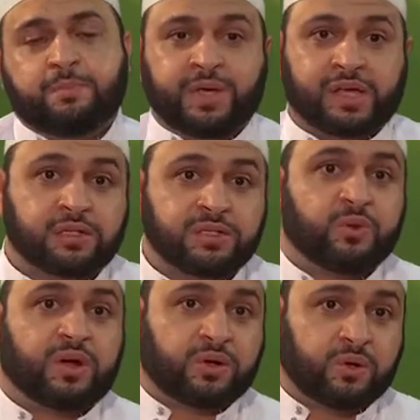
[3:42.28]
because
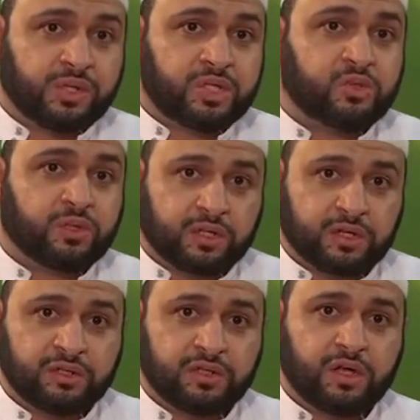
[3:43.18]
we are going to
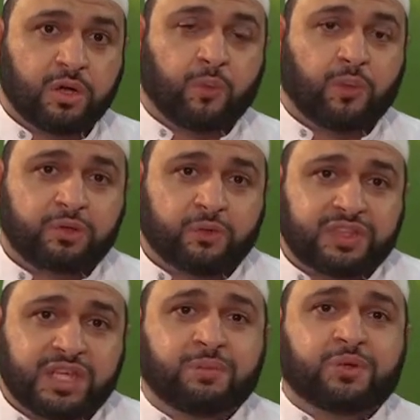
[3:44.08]
learn one of
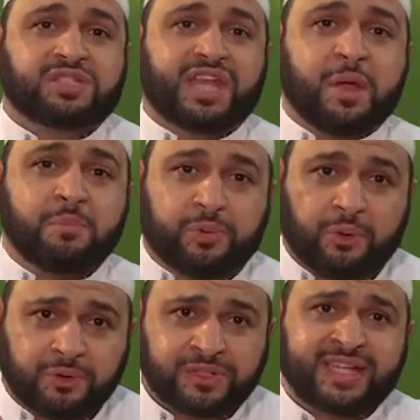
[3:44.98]
the most
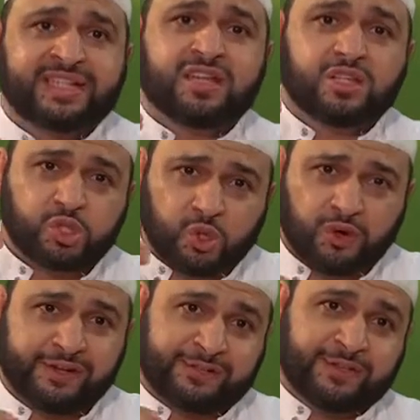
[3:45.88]
important
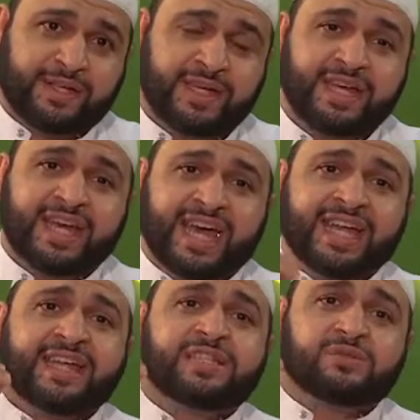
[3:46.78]
surah.
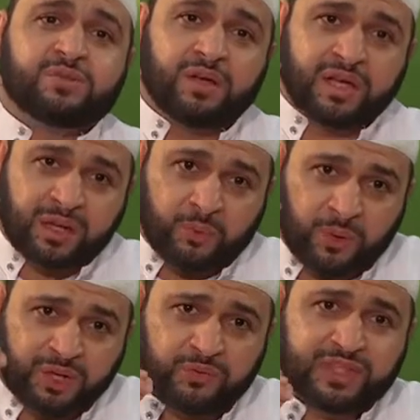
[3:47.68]
It is
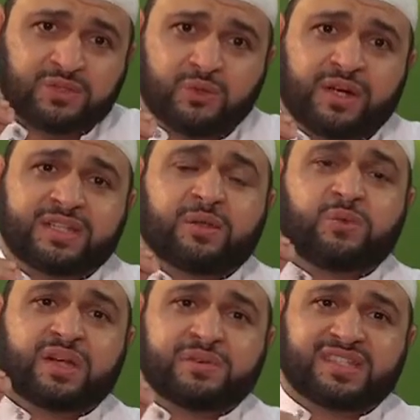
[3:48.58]
one of the surah that
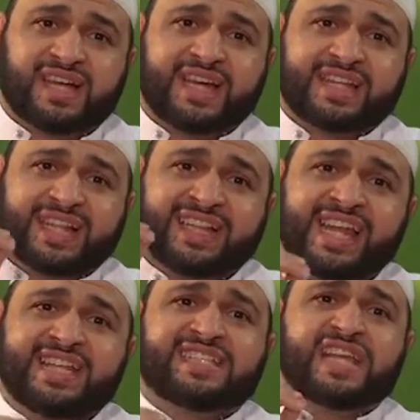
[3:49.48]
we recite at
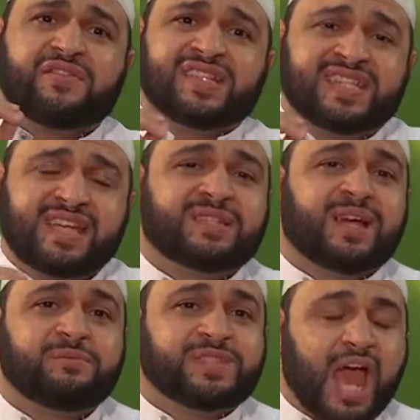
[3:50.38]
least seventeen
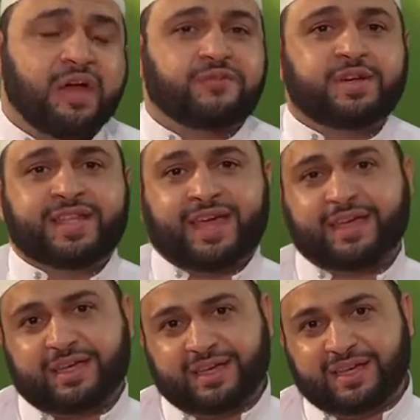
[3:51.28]
times every day.
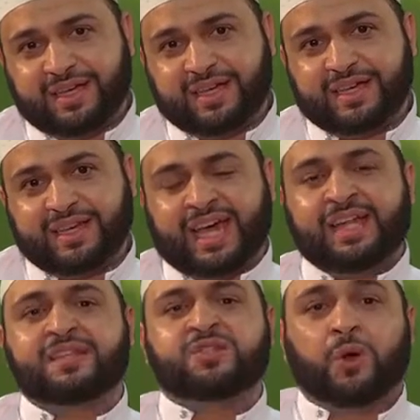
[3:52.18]

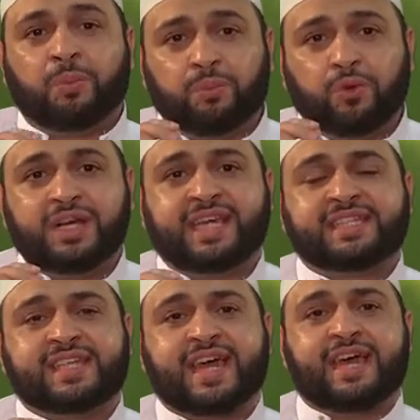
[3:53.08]
It is Ummul
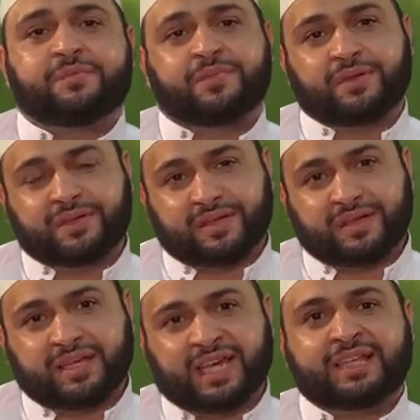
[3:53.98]
Kitab.
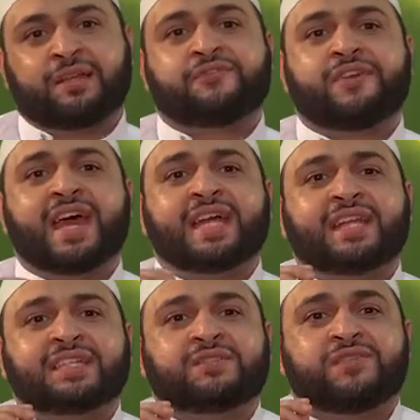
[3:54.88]
It is, it
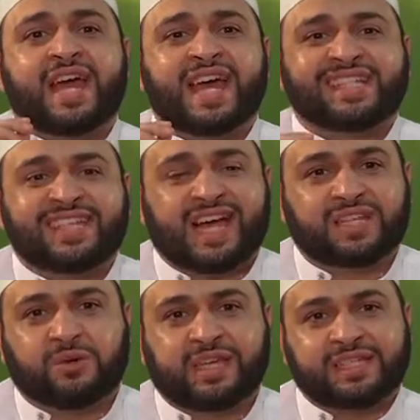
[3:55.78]
is
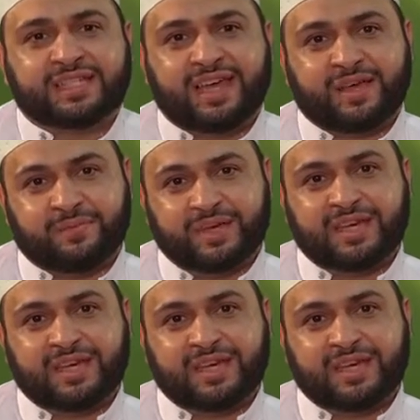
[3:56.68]
Fatihatul Kitab.